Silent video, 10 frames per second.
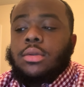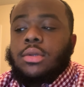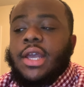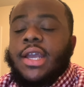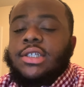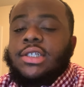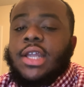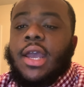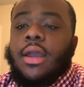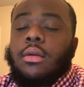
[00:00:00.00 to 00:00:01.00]
things
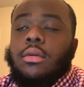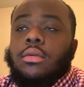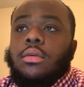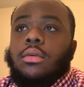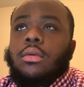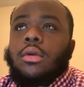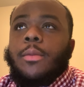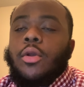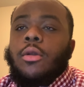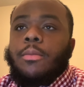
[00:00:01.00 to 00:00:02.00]
that
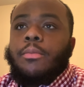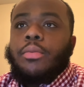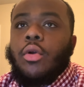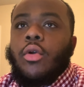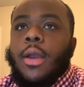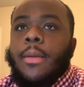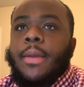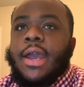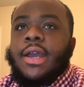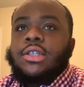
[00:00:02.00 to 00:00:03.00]
computer programming
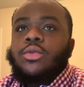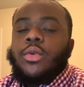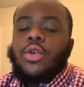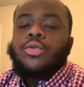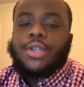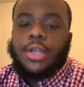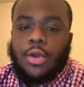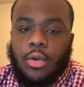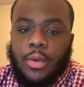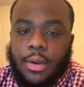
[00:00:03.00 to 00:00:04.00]
as we used to
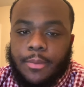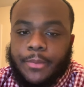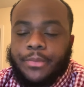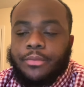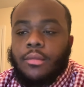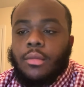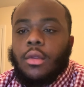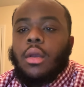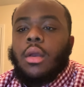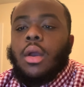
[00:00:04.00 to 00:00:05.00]
know it.
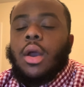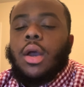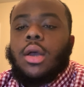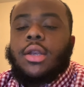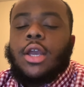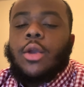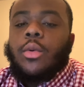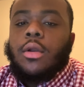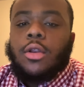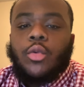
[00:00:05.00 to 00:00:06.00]
Then we're
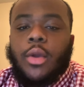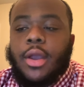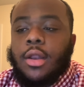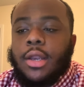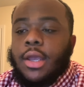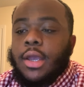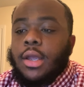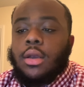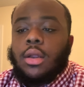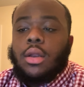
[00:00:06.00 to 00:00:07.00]
going to dwell
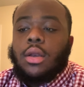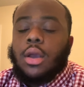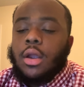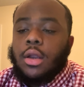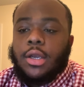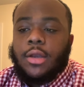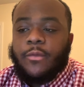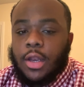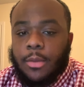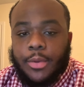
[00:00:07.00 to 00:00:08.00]
in the early
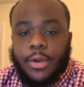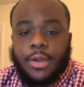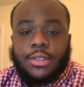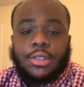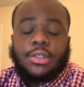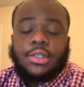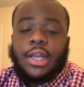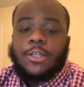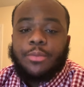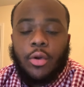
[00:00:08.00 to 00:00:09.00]
developers
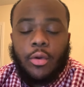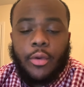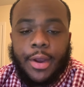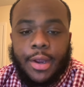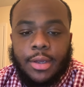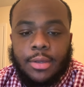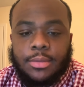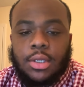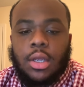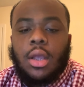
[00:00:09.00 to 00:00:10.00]
/
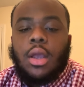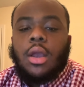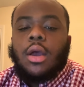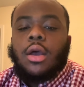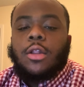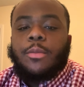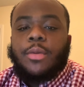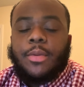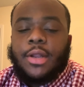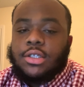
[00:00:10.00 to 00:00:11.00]
programs, the
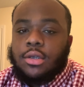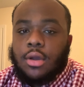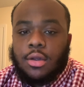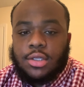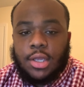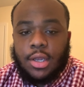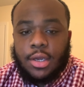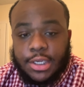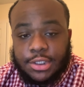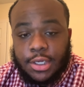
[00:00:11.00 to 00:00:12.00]
people that took on the
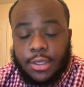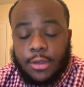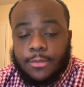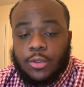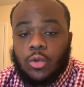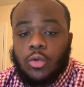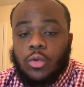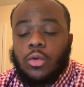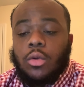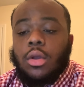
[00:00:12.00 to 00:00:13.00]
initiative
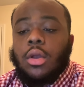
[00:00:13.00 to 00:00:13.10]
to